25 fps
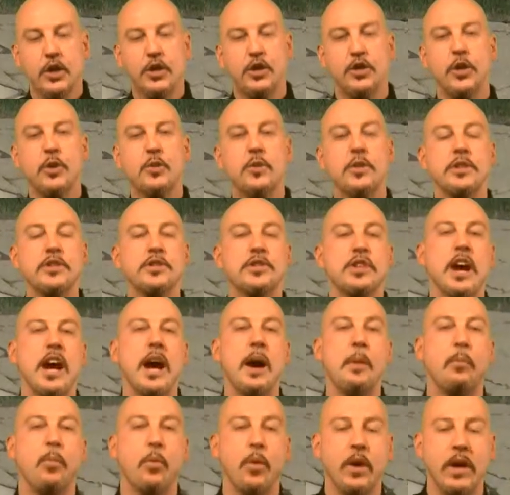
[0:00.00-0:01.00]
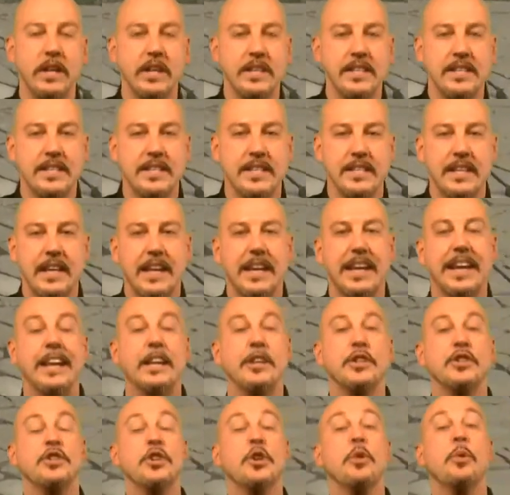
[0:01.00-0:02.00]
Do the job once
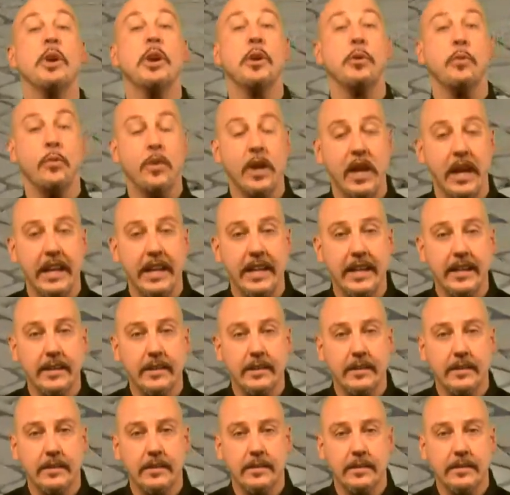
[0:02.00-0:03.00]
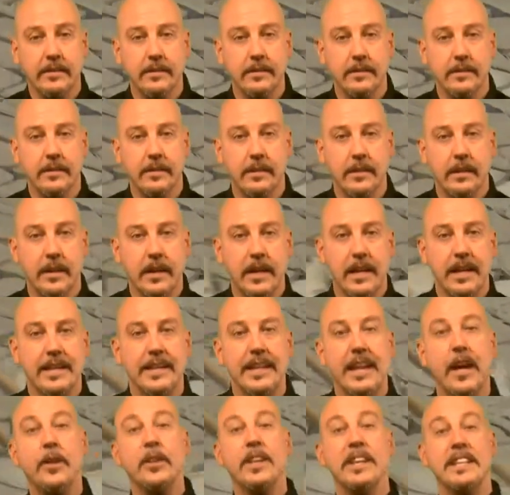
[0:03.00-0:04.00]
and do it right.
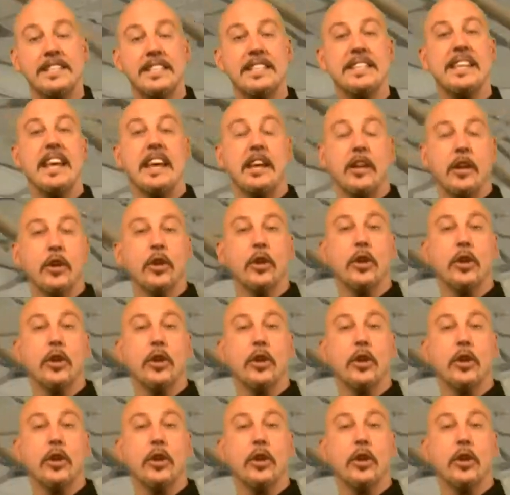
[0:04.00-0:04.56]
Now let's take a